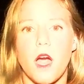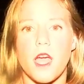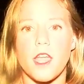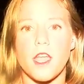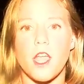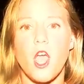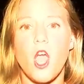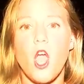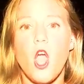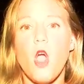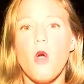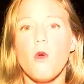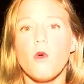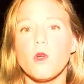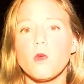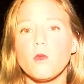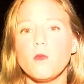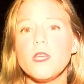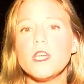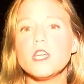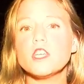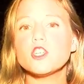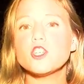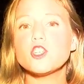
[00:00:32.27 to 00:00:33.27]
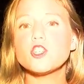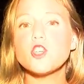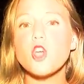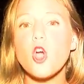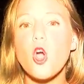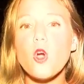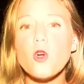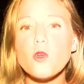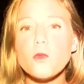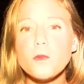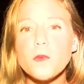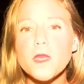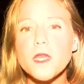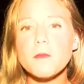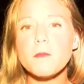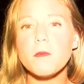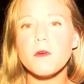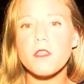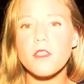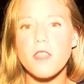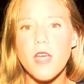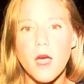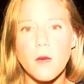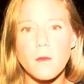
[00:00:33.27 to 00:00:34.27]
But when we showed
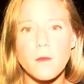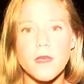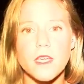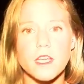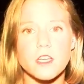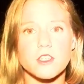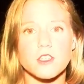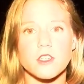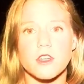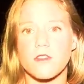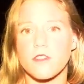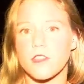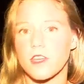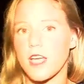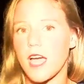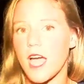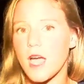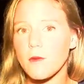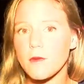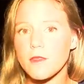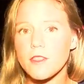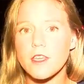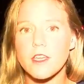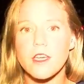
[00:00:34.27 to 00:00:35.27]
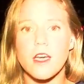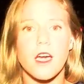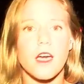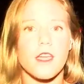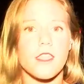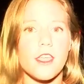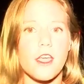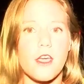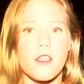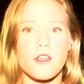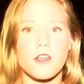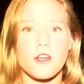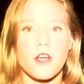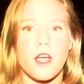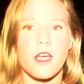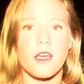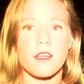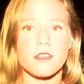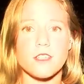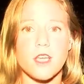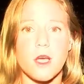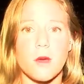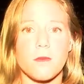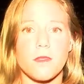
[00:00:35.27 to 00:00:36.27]
people that picture of the guy with the gun, the other
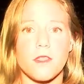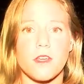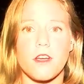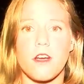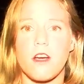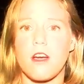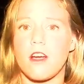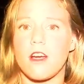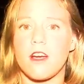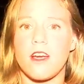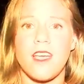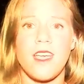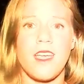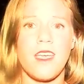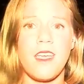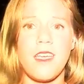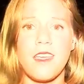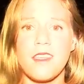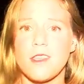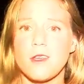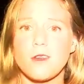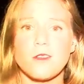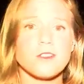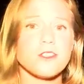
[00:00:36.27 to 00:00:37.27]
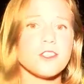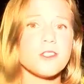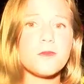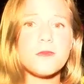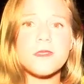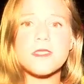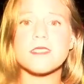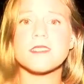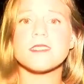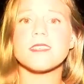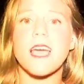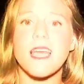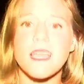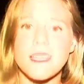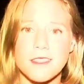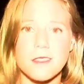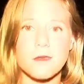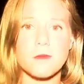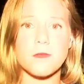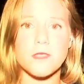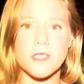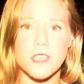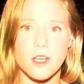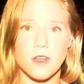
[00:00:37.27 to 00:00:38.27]
guy on top of the car, they were just
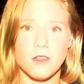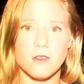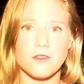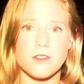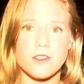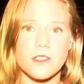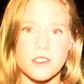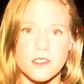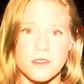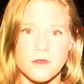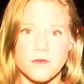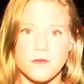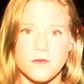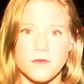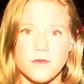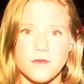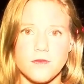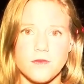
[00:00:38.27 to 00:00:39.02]
beside themselves.